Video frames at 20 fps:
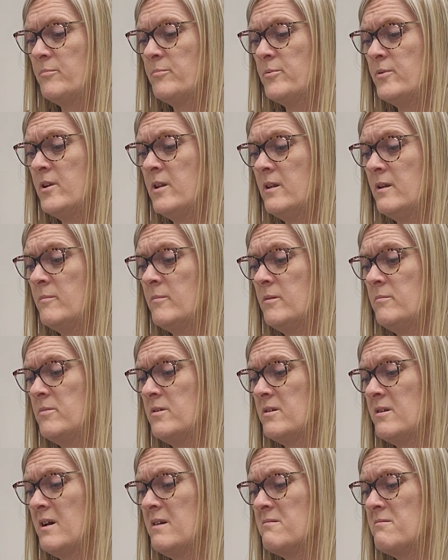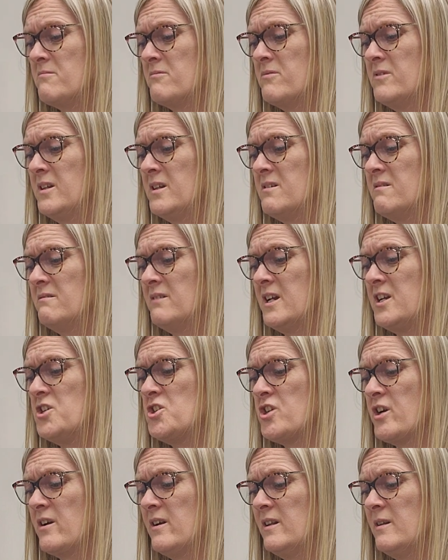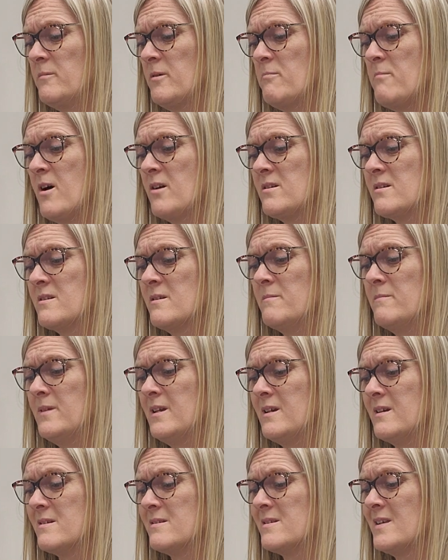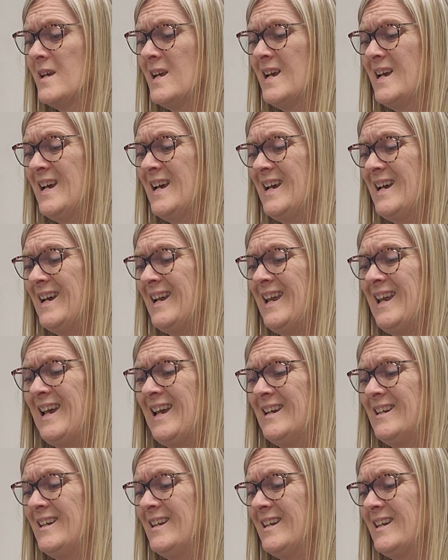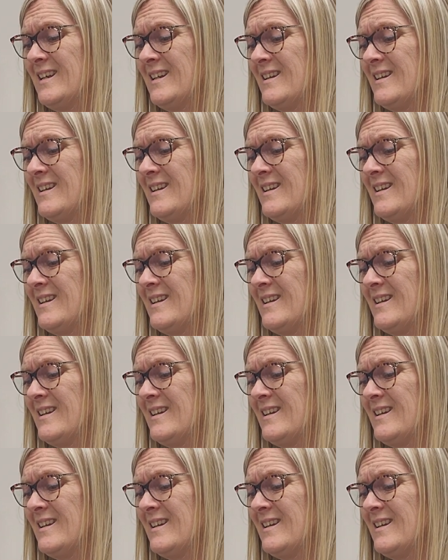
putting them in, I really don't like sharing them amongst them, because again,